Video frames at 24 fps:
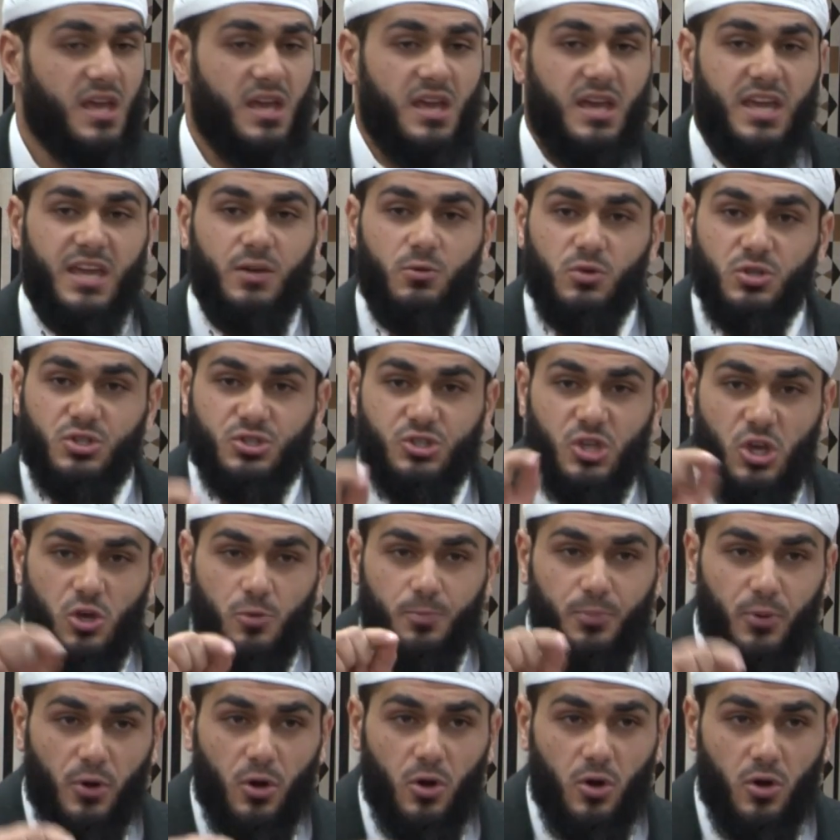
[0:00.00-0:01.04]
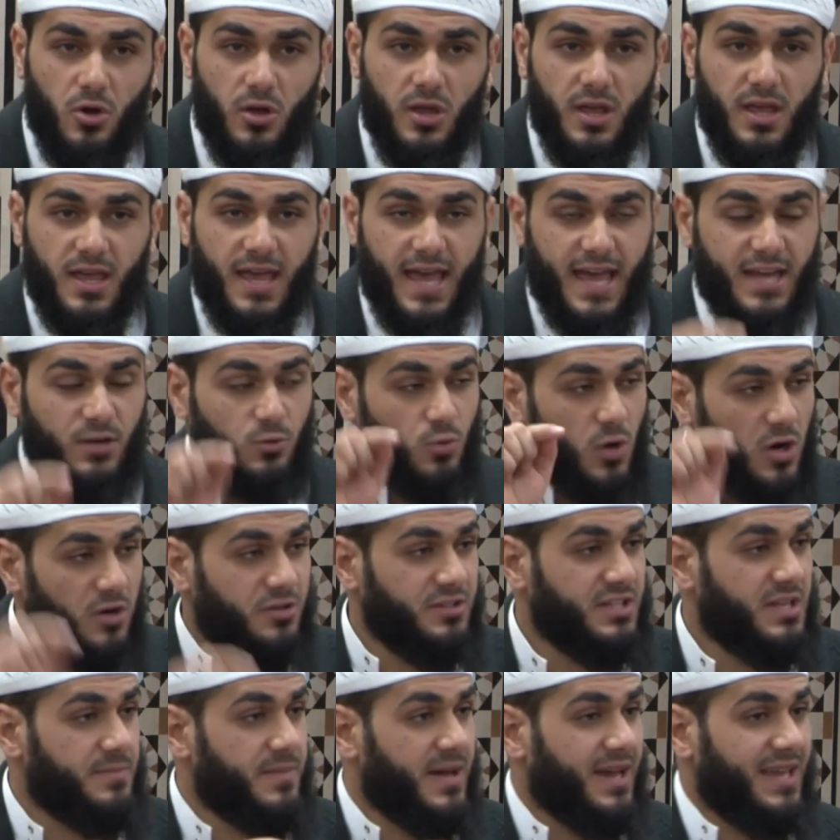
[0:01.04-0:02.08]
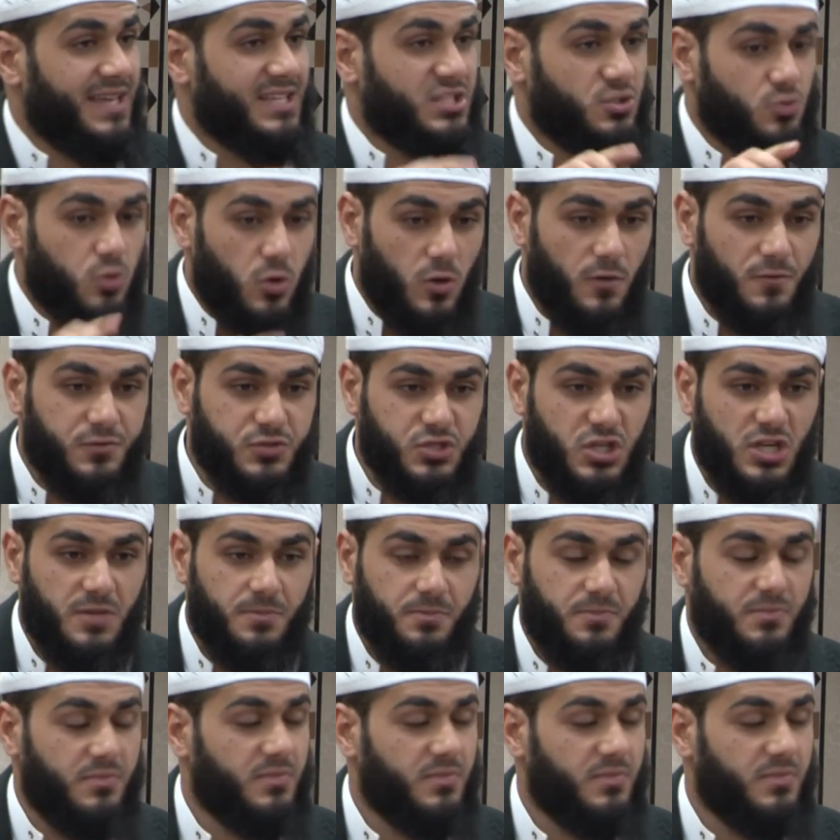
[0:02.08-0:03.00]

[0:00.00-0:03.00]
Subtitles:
He was so poor and worried about his 12 sheep.